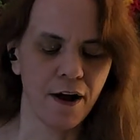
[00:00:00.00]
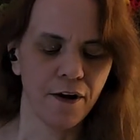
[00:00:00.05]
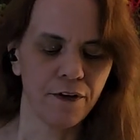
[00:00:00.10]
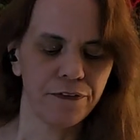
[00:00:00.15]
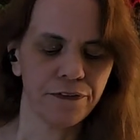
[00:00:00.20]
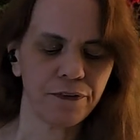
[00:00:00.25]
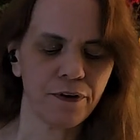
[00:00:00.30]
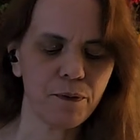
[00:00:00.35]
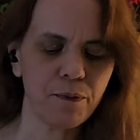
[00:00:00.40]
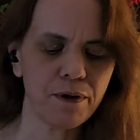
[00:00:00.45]

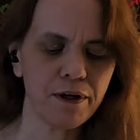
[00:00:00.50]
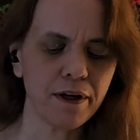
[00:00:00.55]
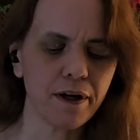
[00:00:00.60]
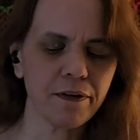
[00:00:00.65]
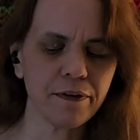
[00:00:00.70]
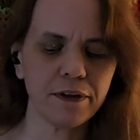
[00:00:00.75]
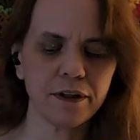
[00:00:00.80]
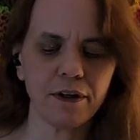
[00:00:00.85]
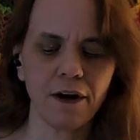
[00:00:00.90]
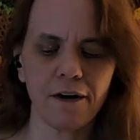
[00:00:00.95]
So I went on
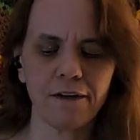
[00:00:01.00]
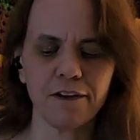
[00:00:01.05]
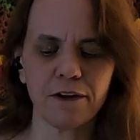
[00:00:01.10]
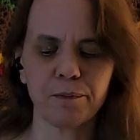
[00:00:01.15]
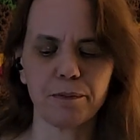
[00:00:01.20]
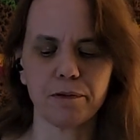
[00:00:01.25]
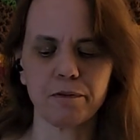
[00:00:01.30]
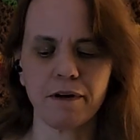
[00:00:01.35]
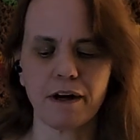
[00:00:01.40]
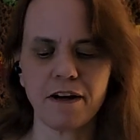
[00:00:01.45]
to Yarn
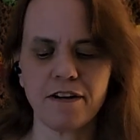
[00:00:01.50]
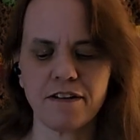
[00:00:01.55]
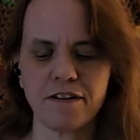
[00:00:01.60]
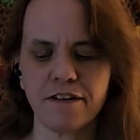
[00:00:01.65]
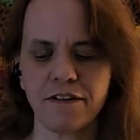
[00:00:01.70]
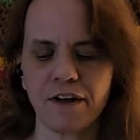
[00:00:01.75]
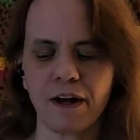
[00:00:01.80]
Inspirations.